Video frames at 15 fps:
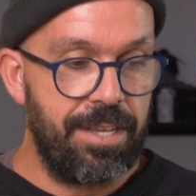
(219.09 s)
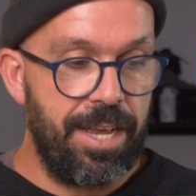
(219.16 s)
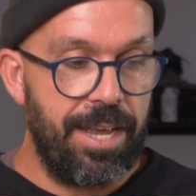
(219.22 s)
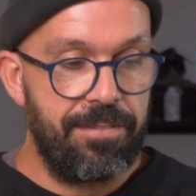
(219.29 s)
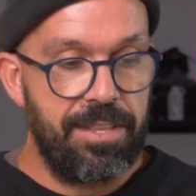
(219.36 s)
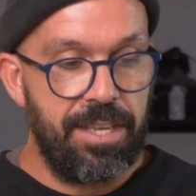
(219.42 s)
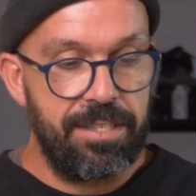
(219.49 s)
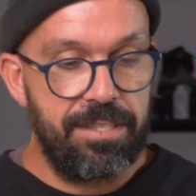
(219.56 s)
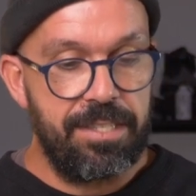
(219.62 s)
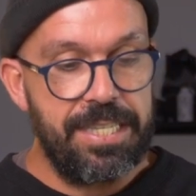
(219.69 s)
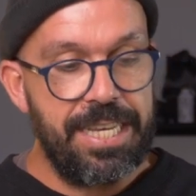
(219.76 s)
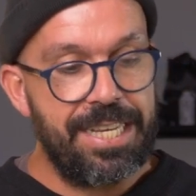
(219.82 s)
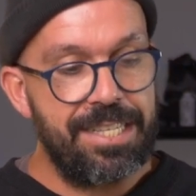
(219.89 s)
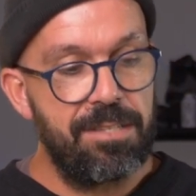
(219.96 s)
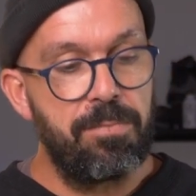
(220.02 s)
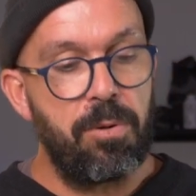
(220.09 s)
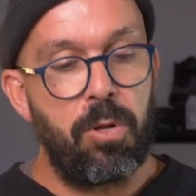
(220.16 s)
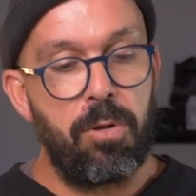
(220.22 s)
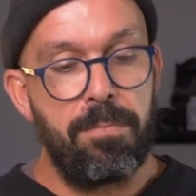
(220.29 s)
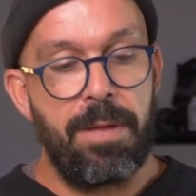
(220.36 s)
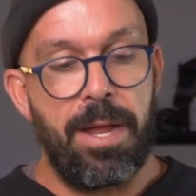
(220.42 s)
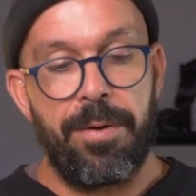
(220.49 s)
I have the
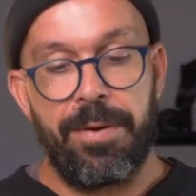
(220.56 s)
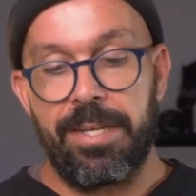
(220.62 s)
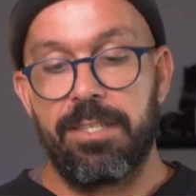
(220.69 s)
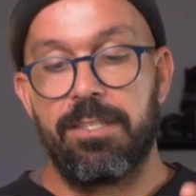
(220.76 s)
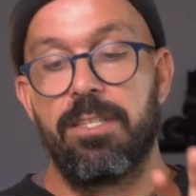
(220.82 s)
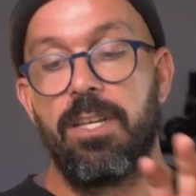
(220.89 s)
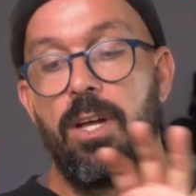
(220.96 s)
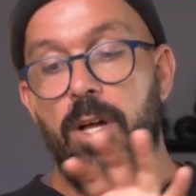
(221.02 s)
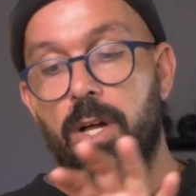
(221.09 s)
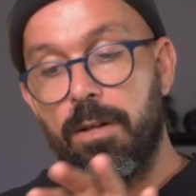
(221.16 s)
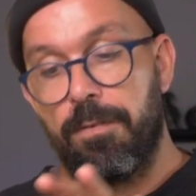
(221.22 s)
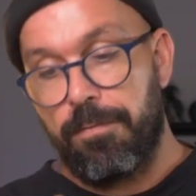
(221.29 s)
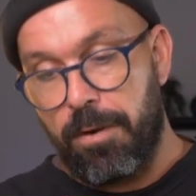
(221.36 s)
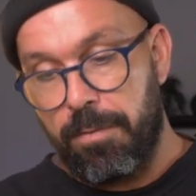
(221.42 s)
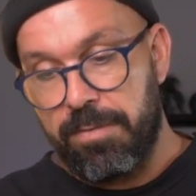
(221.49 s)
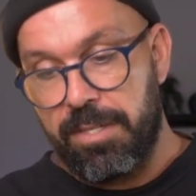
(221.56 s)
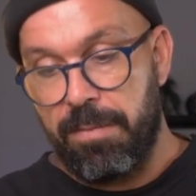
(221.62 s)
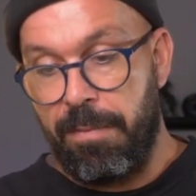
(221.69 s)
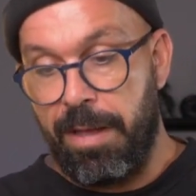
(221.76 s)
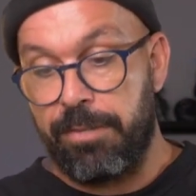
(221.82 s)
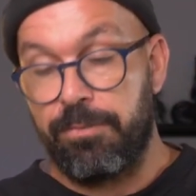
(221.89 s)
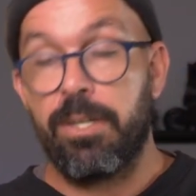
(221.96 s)
6-ball bearings from
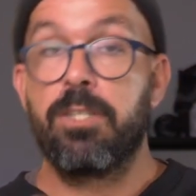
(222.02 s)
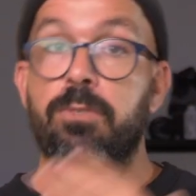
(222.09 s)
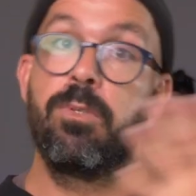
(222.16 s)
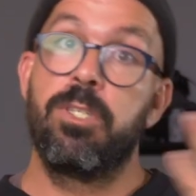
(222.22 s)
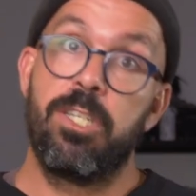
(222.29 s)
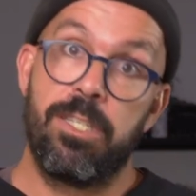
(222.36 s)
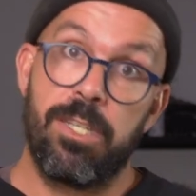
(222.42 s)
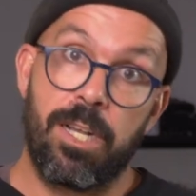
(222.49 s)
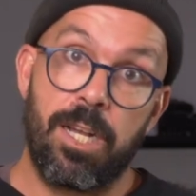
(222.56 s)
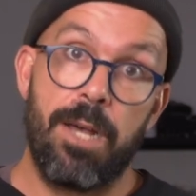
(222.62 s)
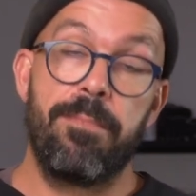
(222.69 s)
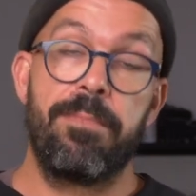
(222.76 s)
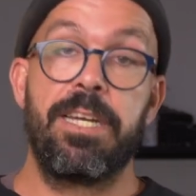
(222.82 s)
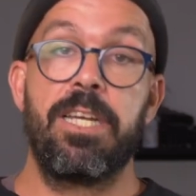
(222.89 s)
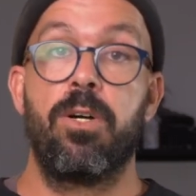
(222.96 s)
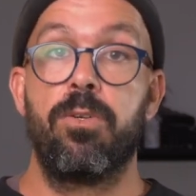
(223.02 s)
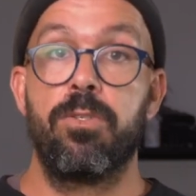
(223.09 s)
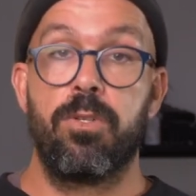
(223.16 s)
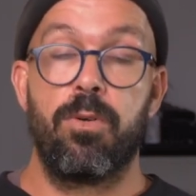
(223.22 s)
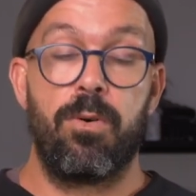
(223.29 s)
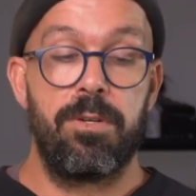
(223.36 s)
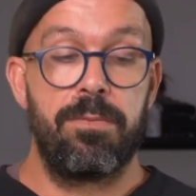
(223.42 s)
Symmetrics, which is a company
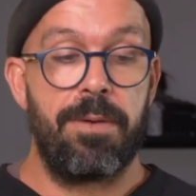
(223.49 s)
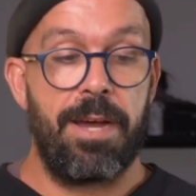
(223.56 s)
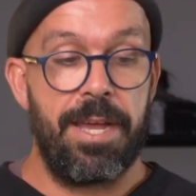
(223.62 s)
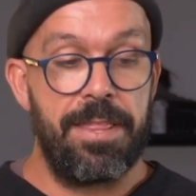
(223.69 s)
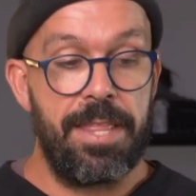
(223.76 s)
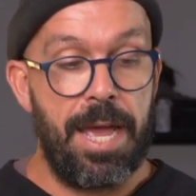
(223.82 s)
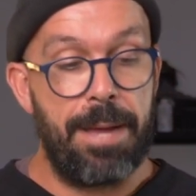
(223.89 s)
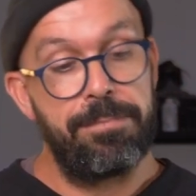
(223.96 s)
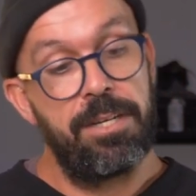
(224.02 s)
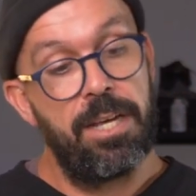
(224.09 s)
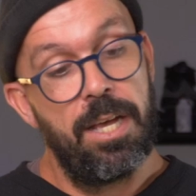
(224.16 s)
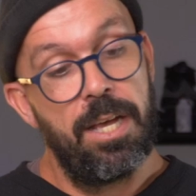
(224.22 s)
also owned by Adapt.